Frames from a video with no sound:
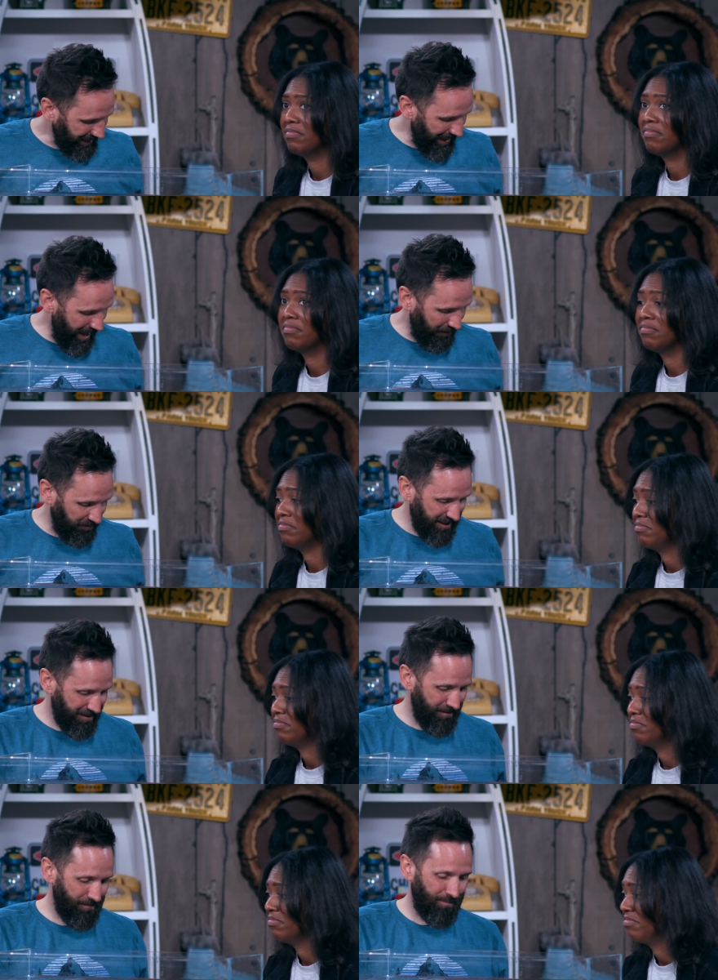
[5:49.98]
Speaker 1: left.
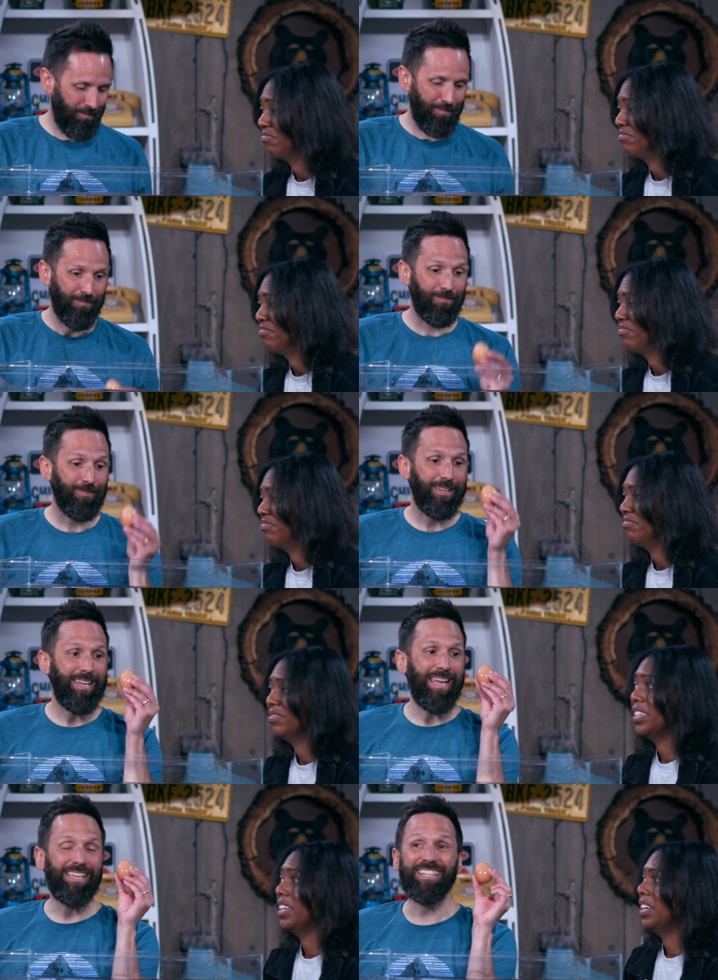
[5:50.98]

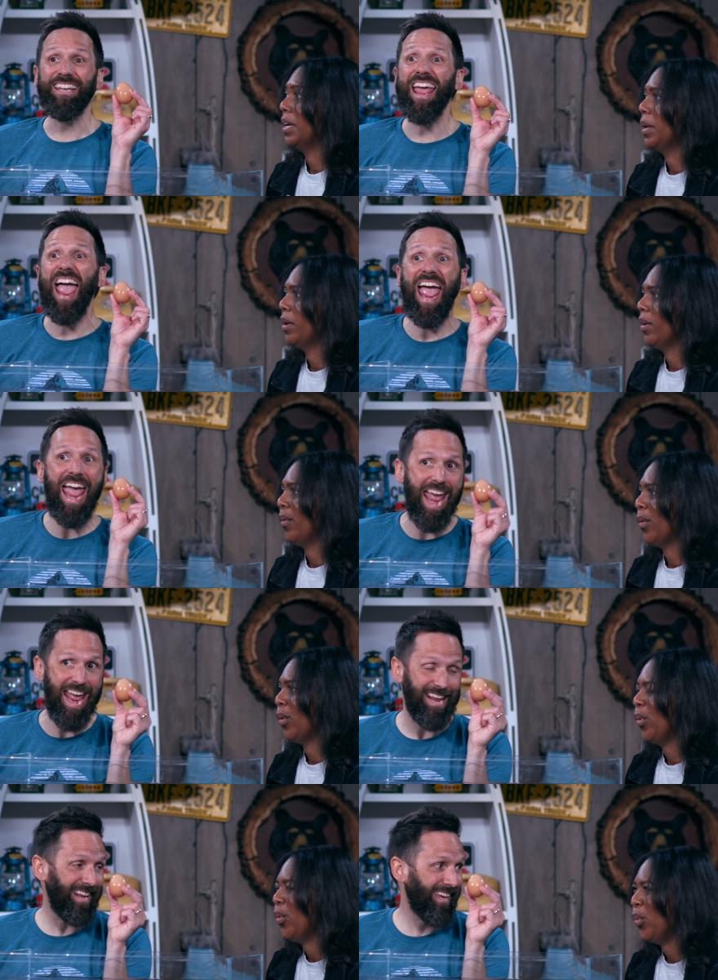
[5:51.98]
It's an
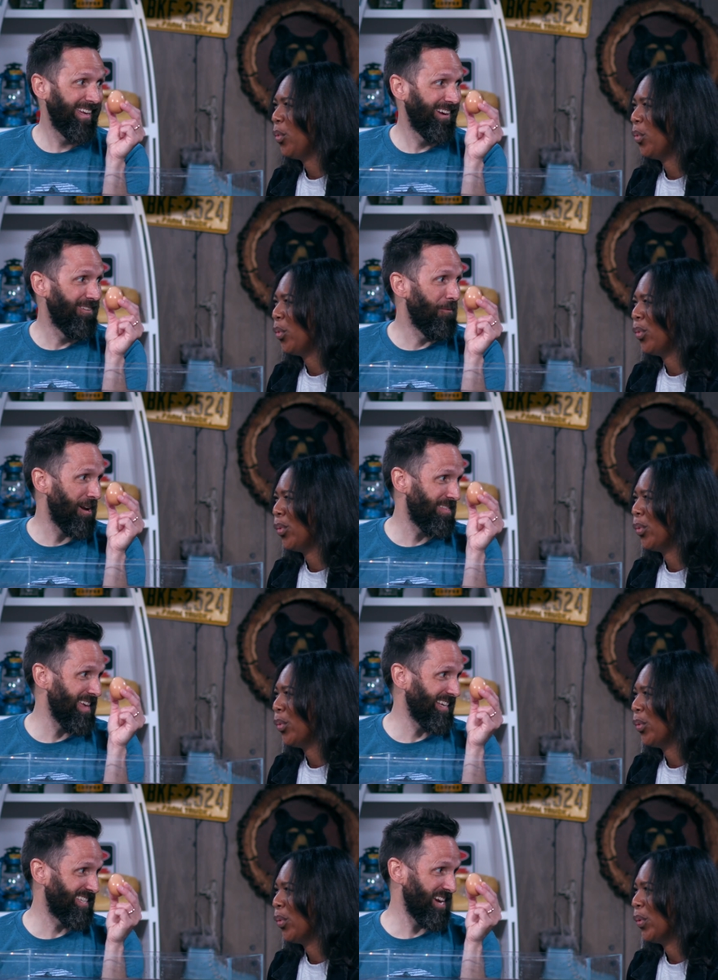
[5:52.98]
egg. What do you
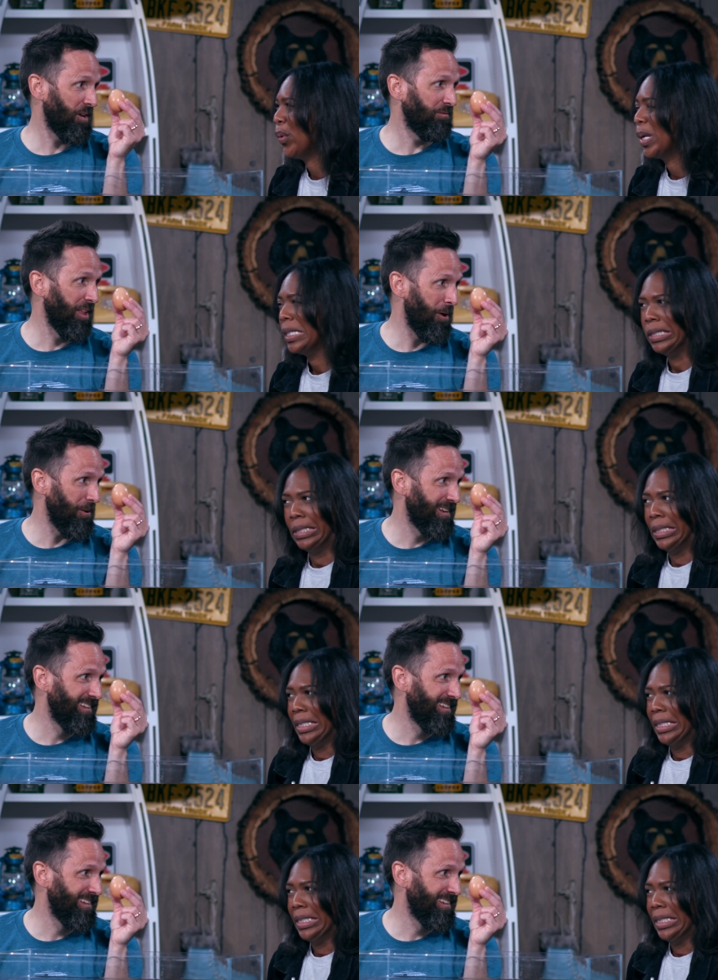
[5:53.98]
think, sink or float?